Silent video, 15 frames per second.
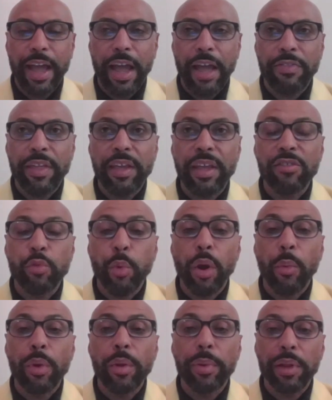I think it's where
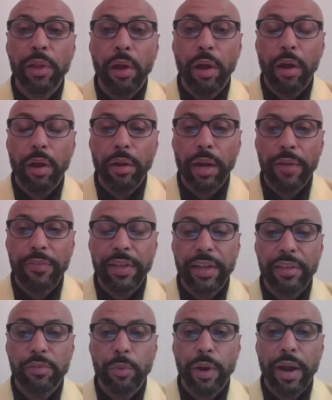we belong. I think
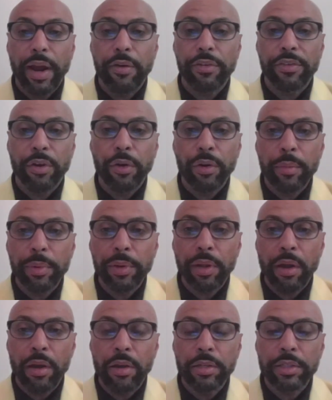it's where Arizona
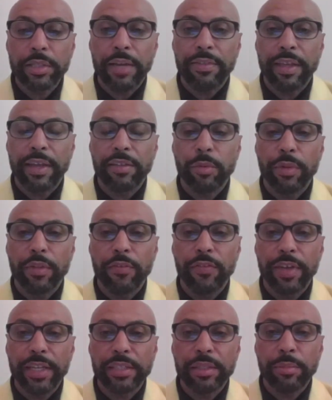belongs. I think it's where the
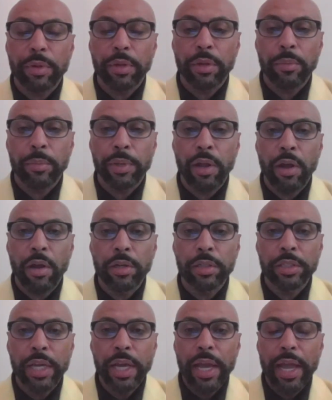Fiesta Bowl
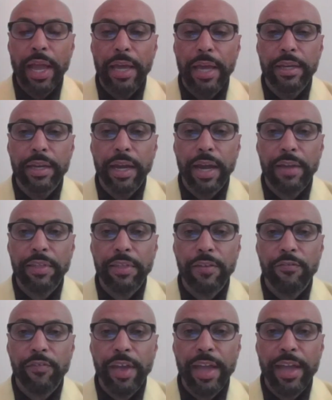belongs. And I think
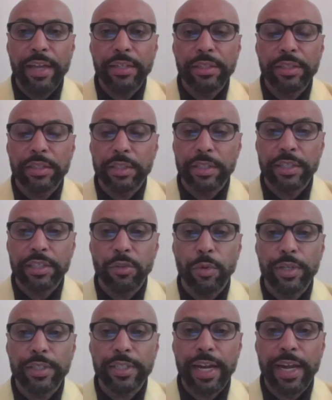fans, at least the
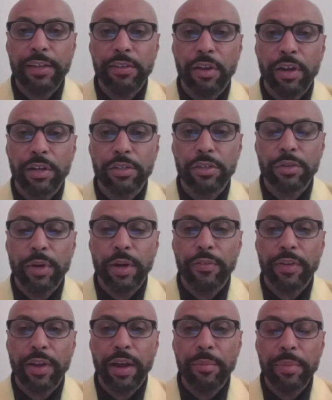ones that I talk to who
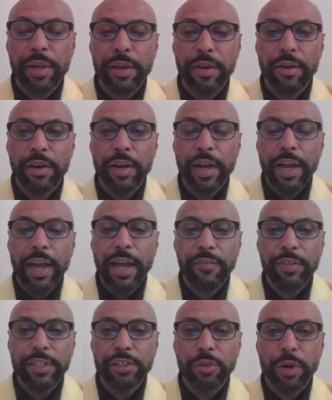have come here, have
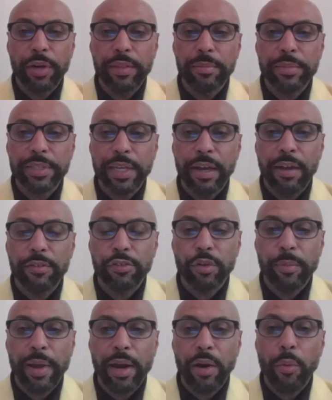enjoyed themselves no
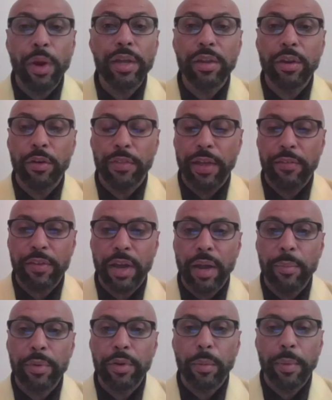matter what year they've
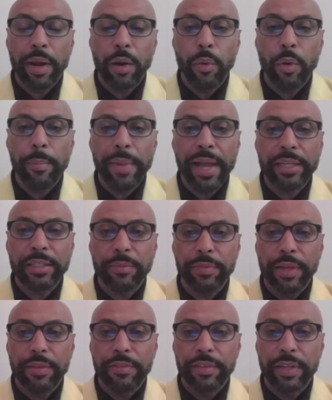come and no matter what matchup
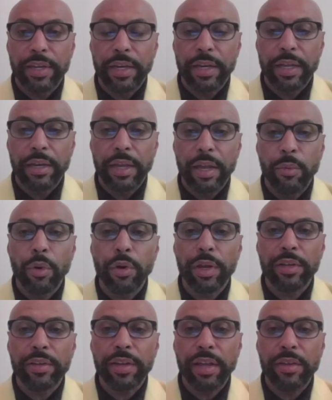they've seen. And we'll
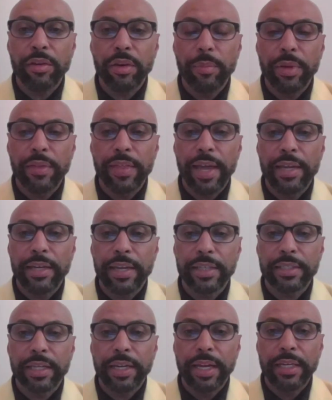continue to be that
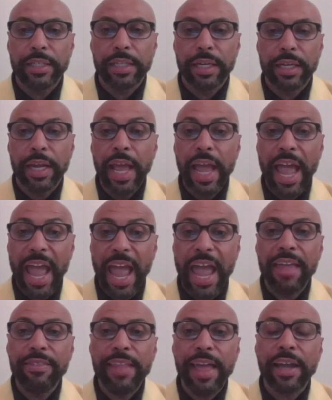destination
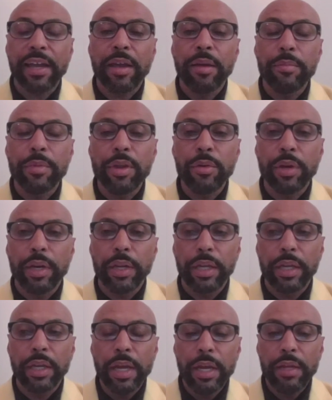and that
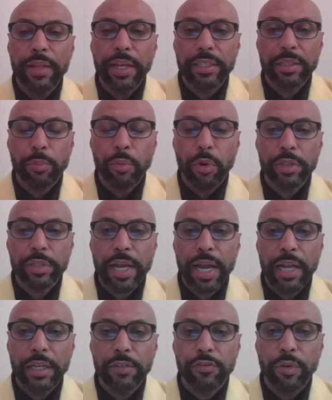community that supports
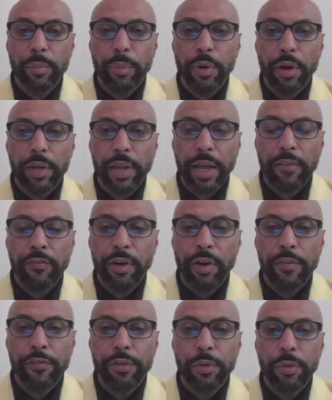college football like very
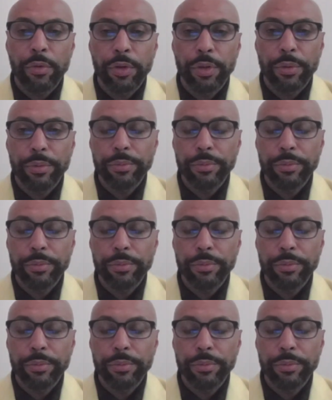few do.